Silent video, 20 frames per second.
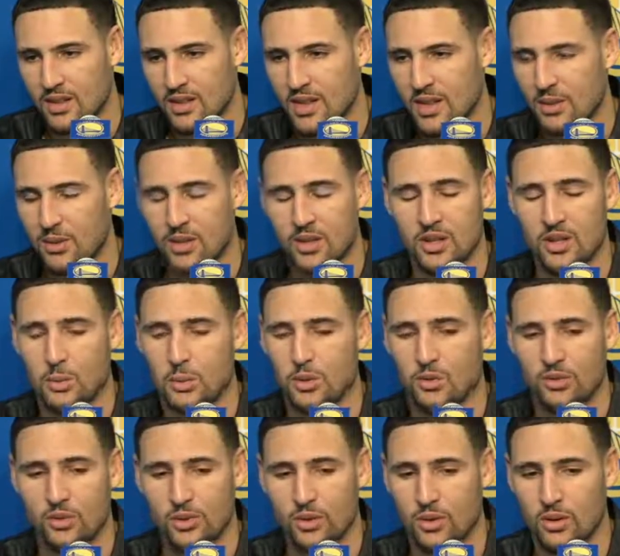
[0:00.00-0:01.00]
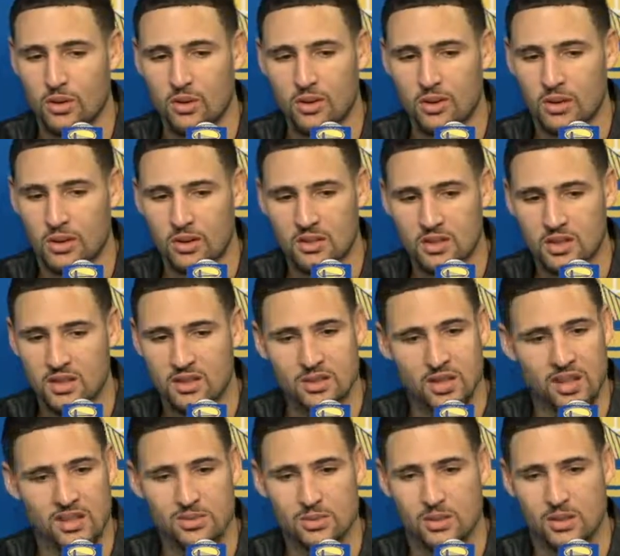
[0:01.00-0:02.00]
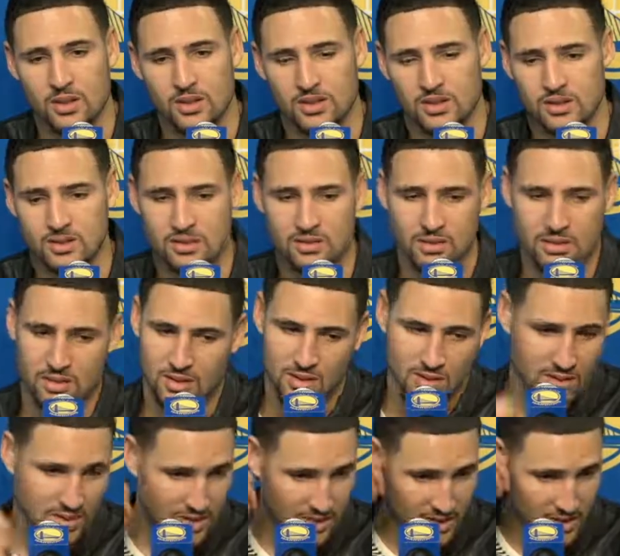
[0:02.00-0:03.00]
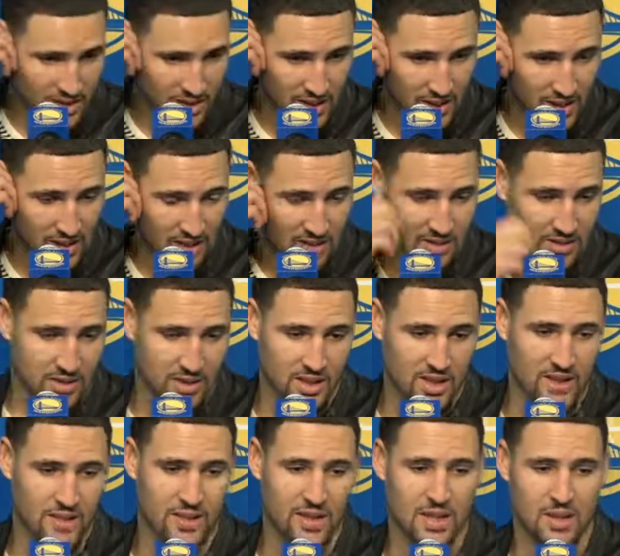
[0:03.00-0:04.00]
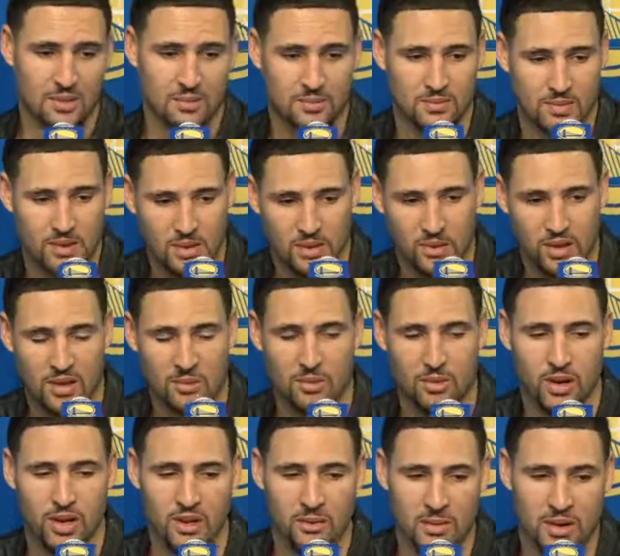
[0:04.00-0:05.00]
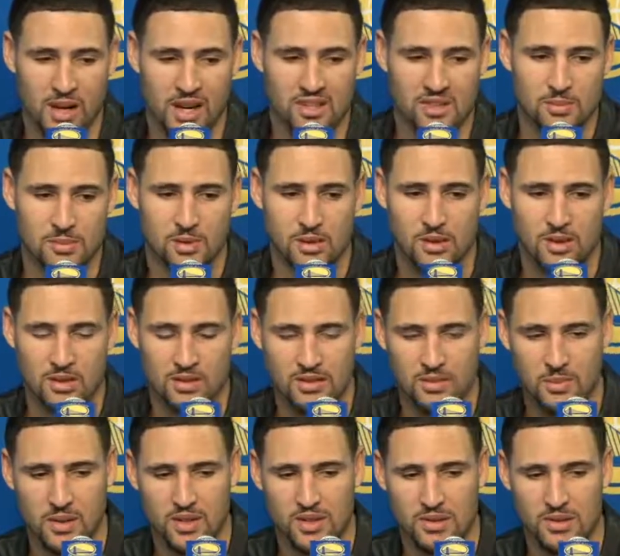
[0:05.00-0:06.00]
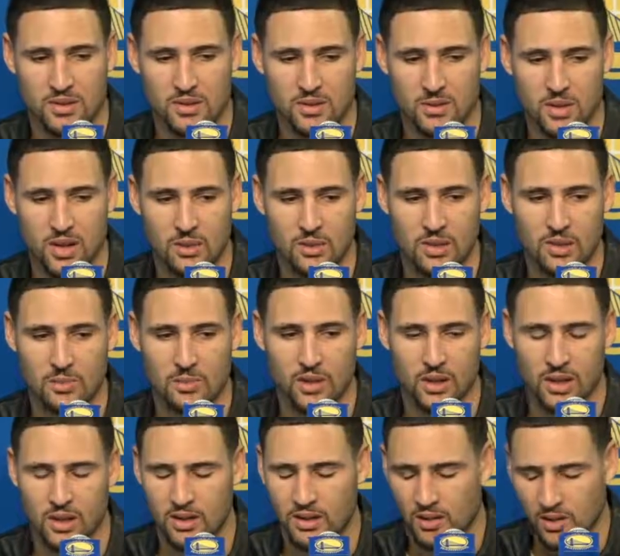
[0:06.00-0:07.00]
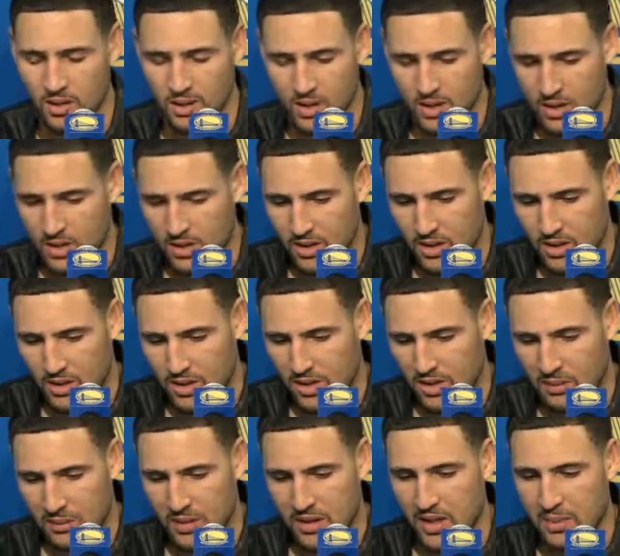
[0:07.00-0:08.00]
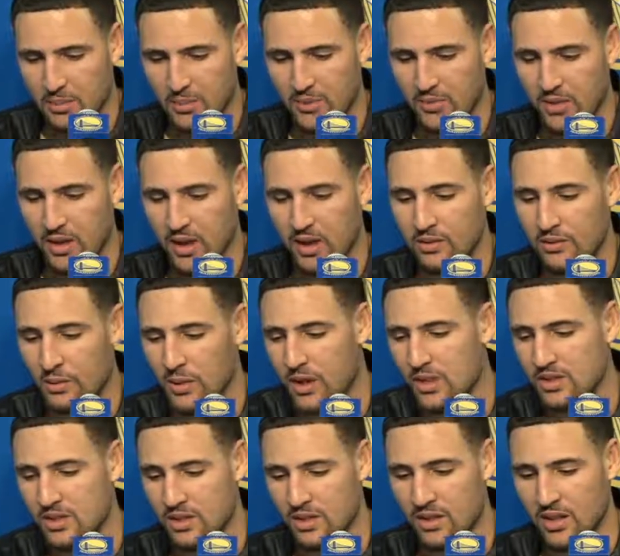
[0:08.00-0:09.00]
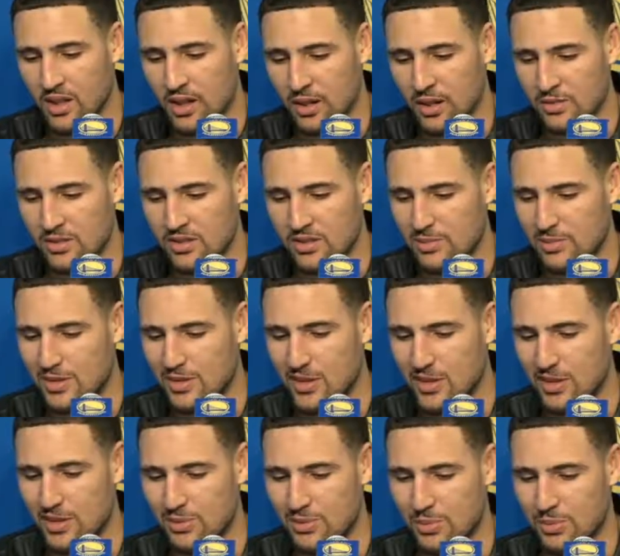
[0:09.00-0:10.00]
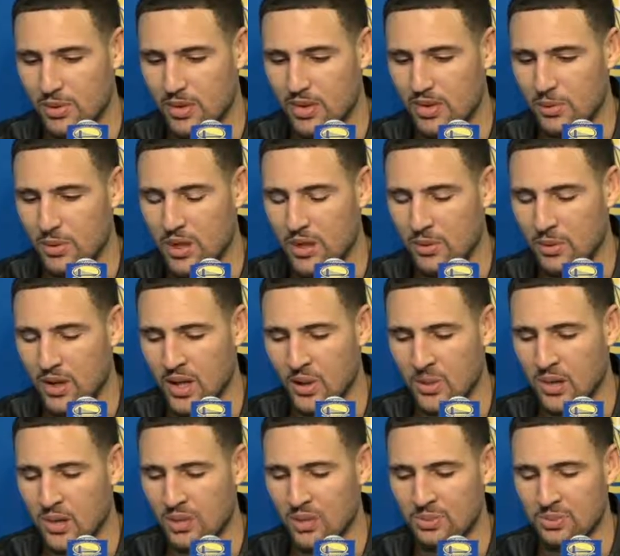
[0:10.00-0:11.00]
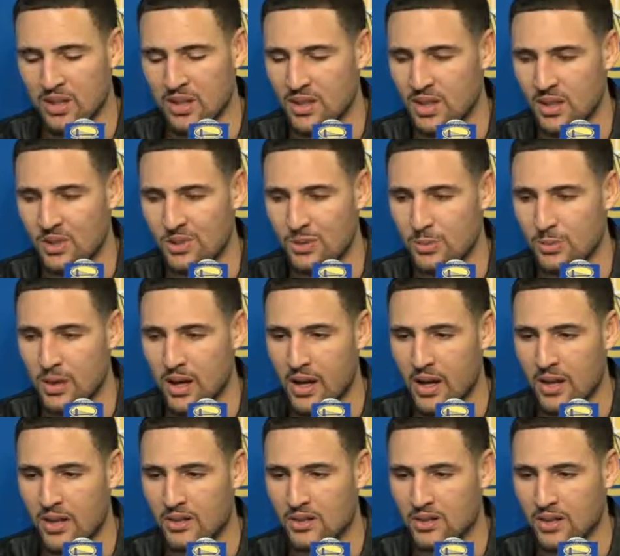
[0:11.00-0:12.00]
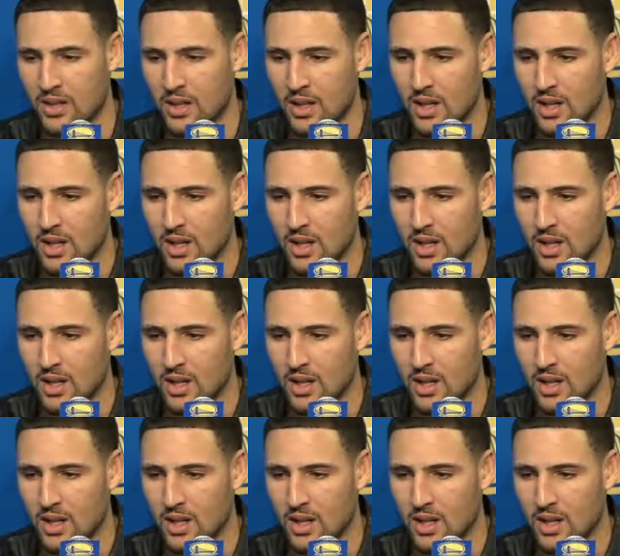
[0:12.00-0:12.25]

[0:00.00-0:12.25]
they were here before our success was, and to give them a great brand of basketball and especially the way we play. I mean, I'm a fan of watching our games just because we play the right way. We always make the extra pass.